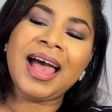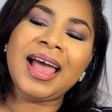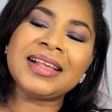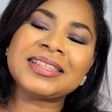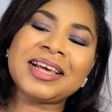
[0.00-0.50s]

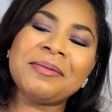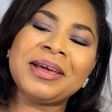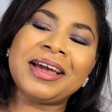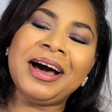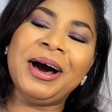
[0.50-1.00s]
It's
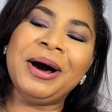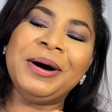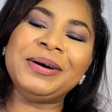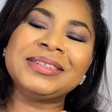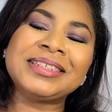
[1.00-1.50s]
coming
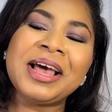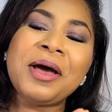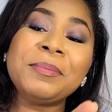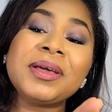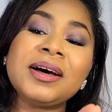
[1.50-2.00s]
out
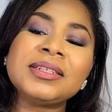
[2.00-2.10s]
because